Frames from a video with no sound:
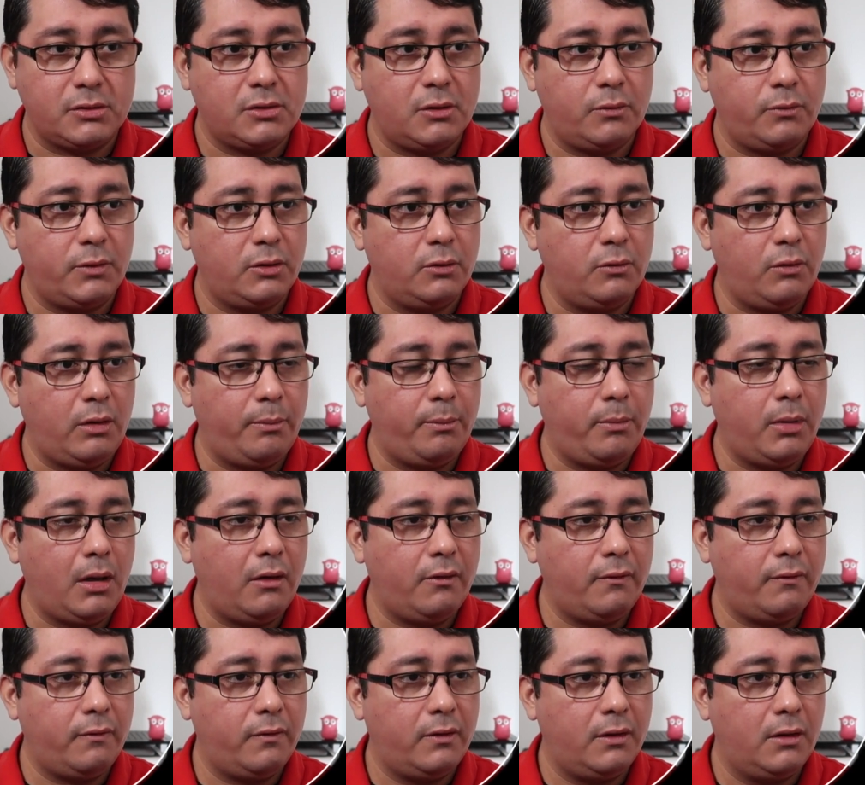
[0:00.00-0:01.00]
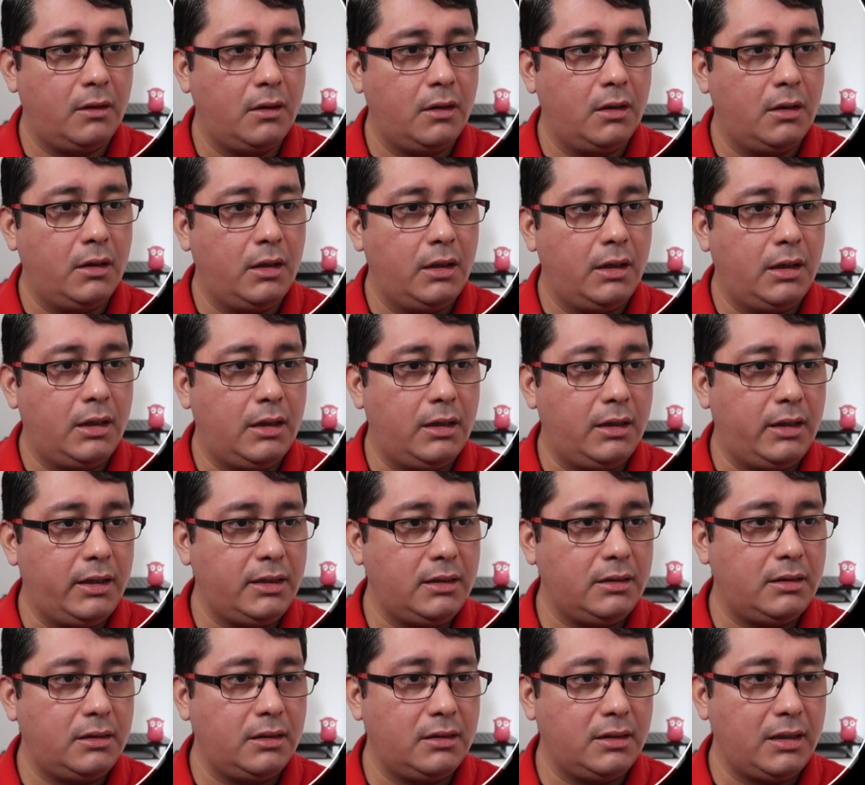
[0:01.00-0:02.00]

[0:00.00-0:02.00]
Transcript: So we do a buf lint,